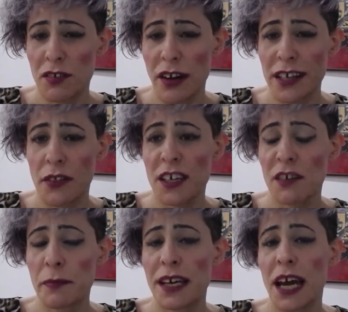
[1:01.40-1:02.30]
or anything you've
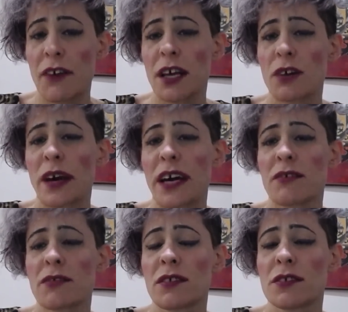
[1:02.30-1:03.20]
been carrying
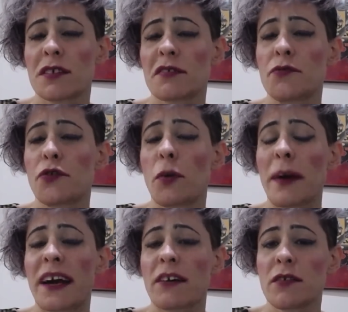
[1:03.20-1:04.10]
around to just drop
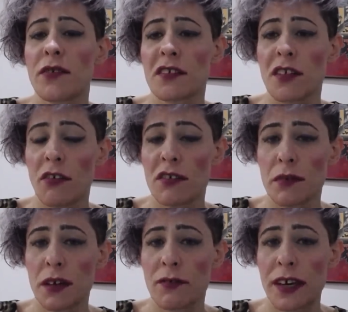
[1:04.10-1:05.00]
out of the soles of
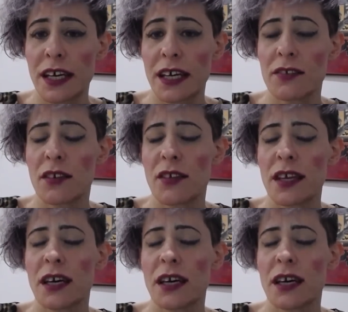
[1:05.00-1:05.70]
your feet into the